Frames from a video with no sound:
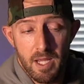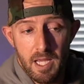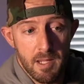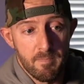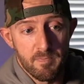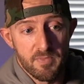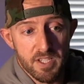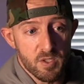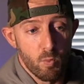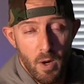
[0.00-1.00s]
And
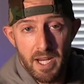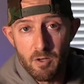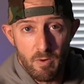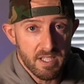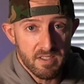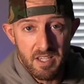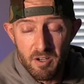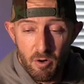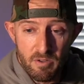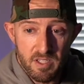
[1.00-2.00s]
this Wayne Gretzky
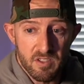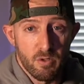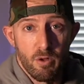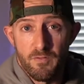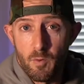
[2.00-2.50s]
card that sold